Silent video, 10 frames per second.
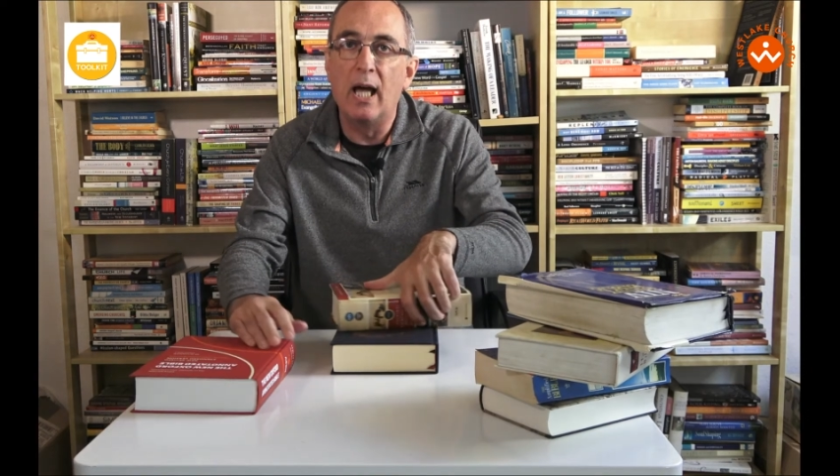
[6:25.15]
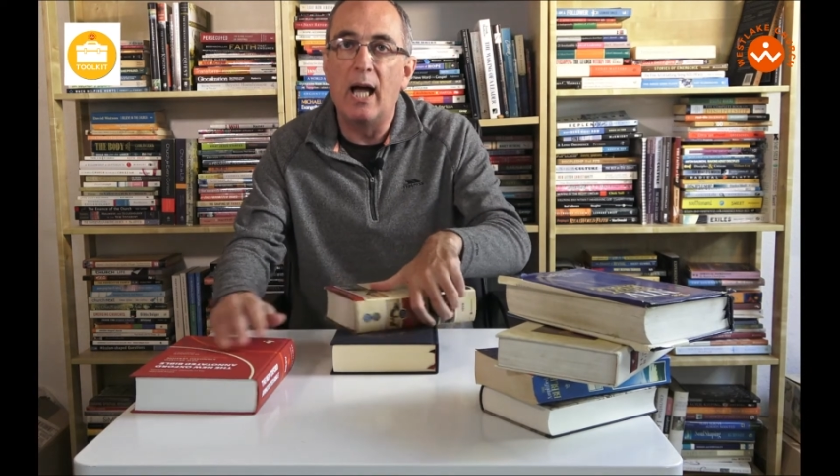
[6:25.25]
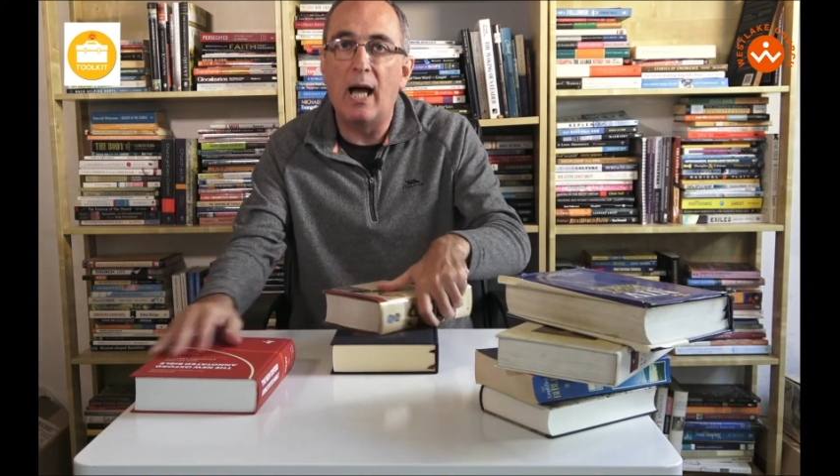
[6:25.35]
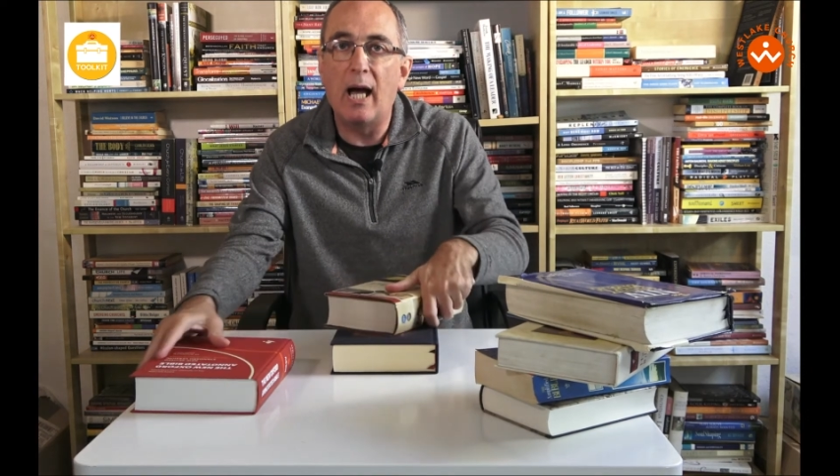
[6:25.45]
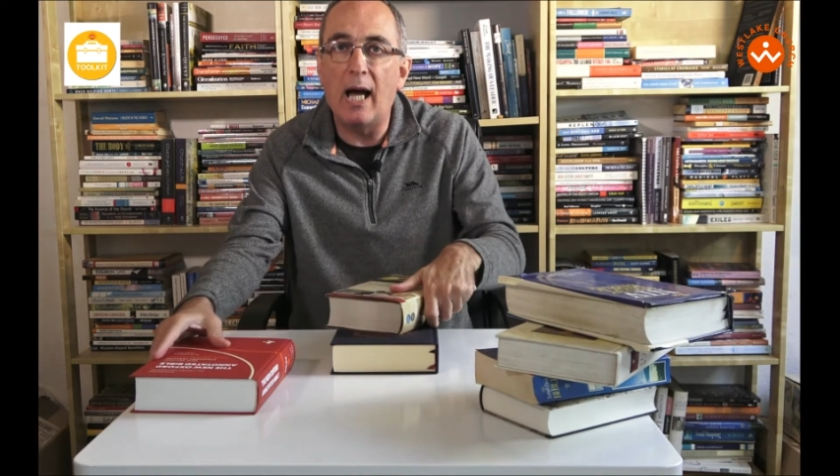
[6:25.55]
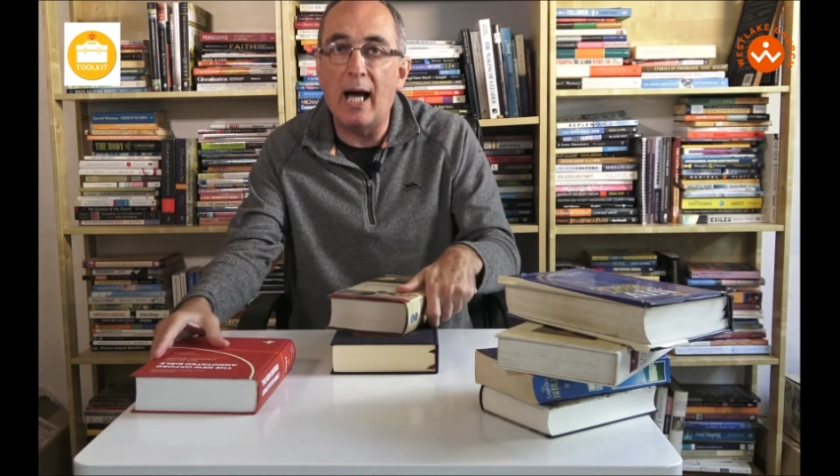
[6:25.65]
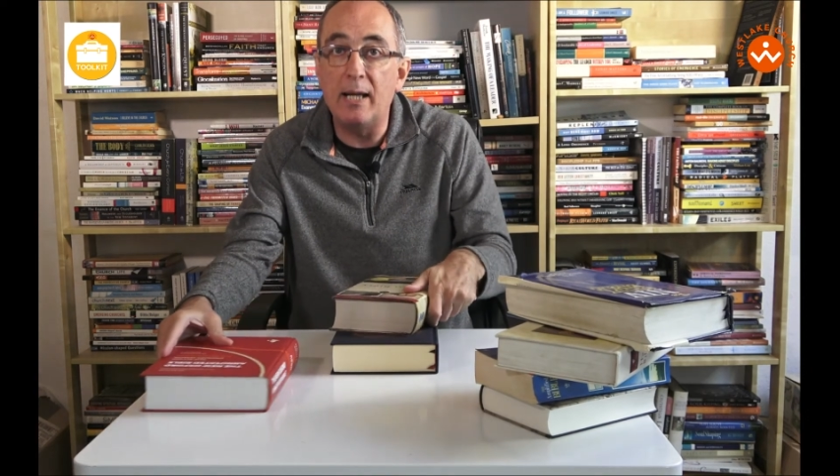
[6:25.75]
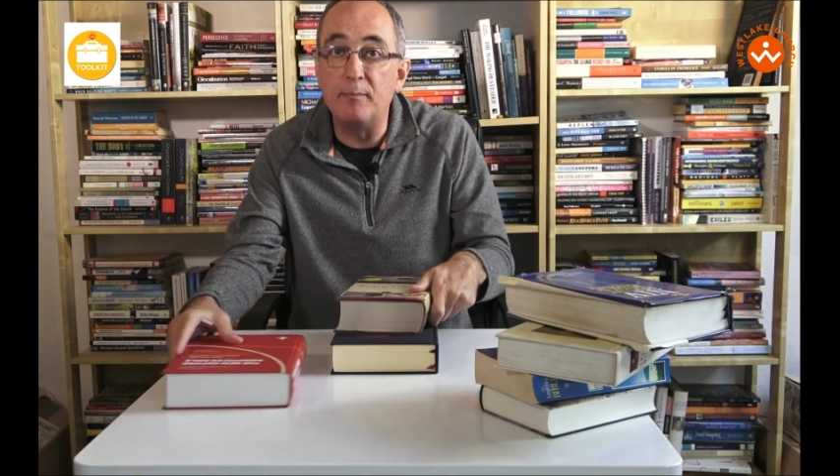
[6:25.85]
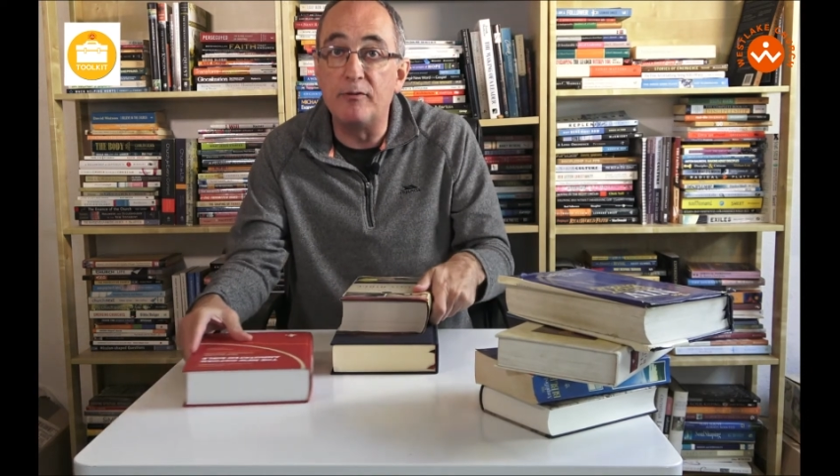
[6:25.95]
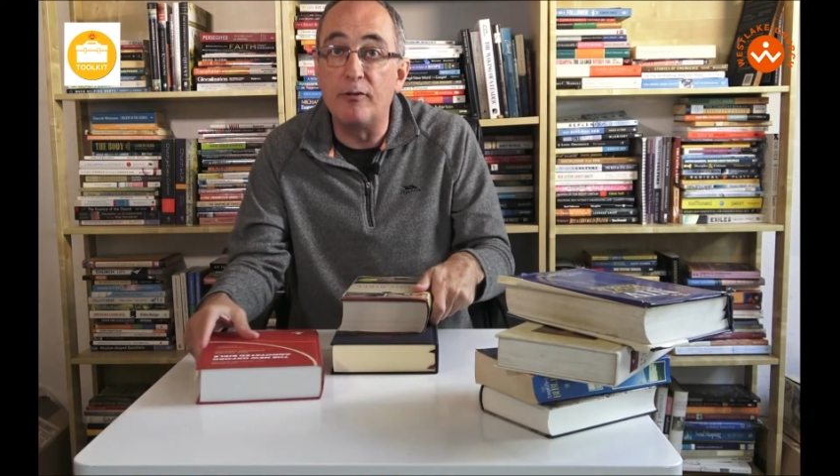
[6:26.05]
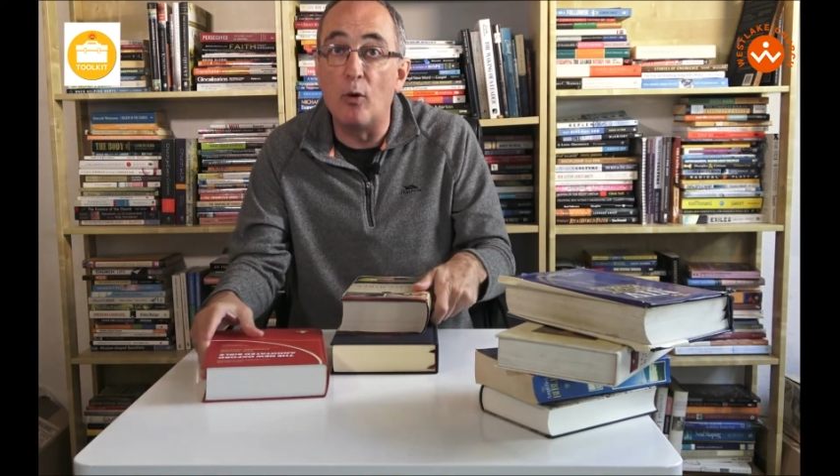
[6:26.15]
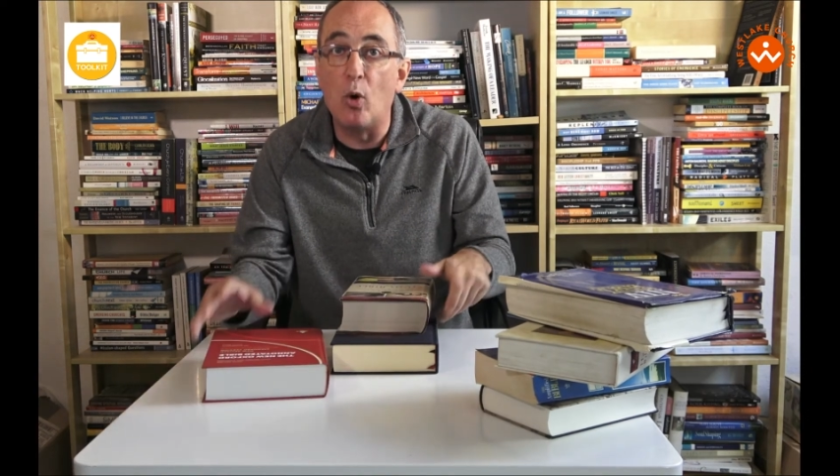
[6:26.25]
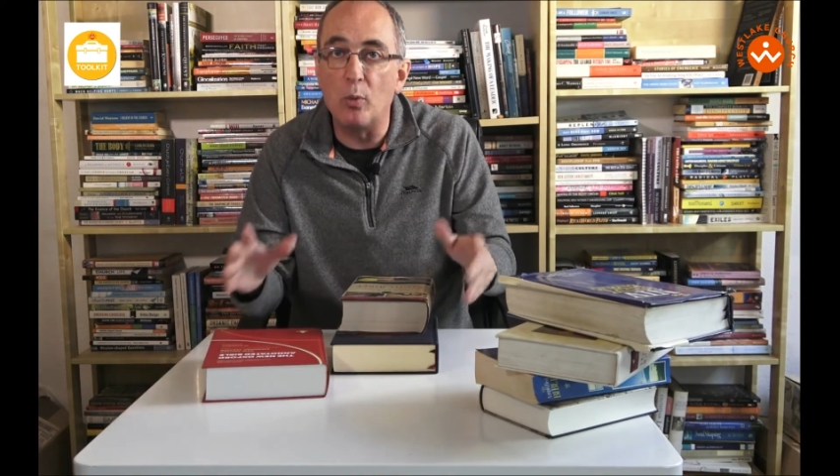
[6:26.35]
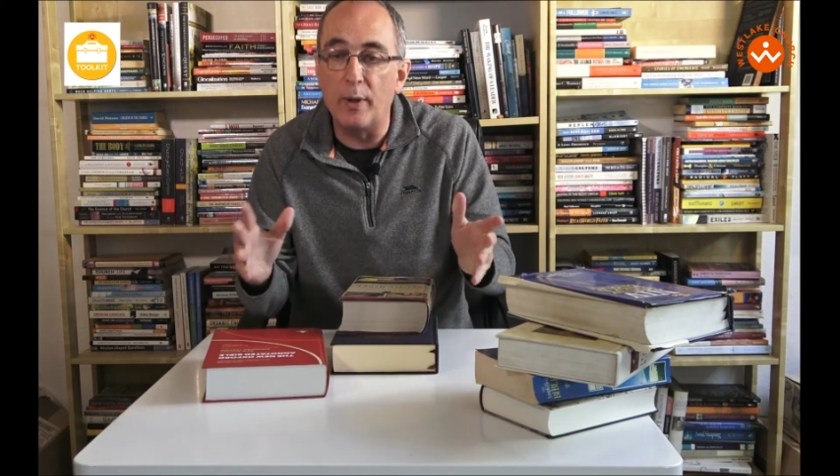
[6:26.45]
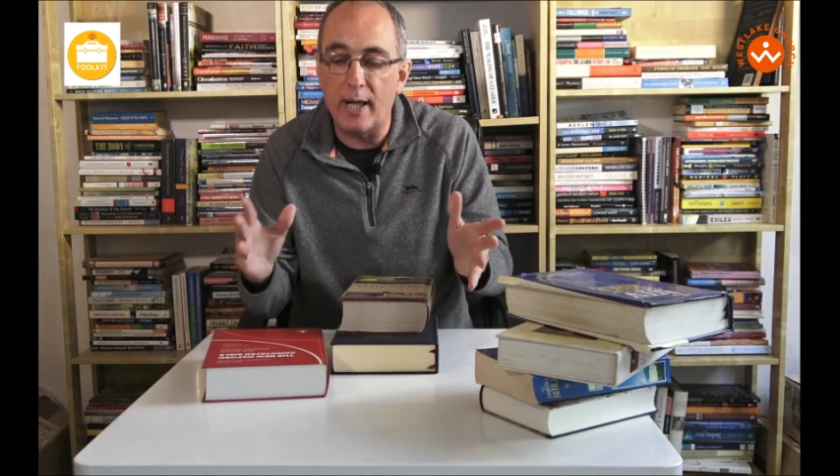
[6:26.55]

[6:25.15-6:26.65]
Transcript: and for when